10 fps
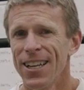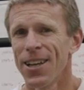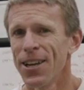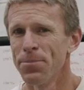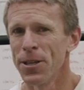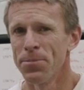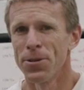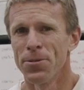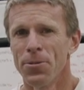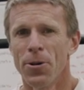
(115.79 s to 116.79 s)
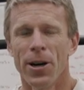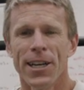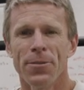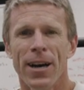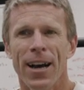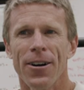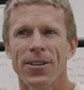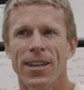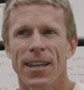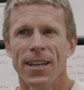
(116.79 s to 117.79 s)
A lot of people were worried
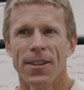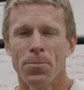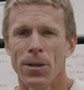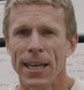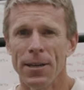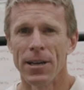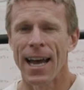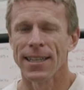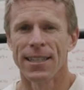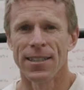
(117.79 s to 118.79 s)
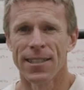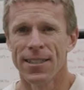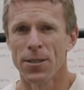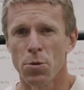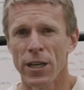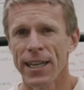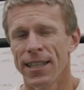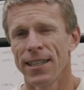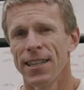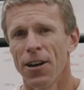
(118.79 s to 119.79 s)
about the plate acting as a spring
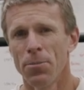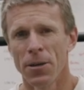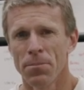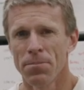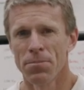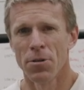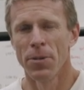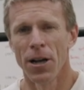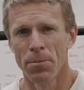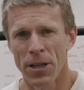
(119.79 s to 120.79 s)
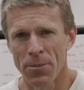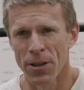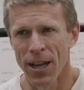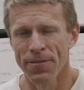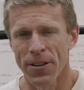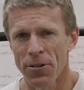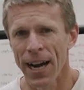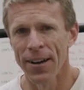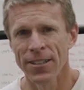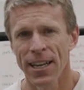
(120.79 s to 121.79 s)
and helping propel people off the
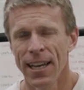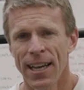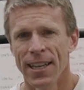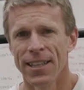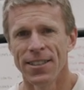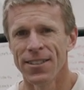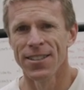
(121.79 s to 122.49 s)
ground. It does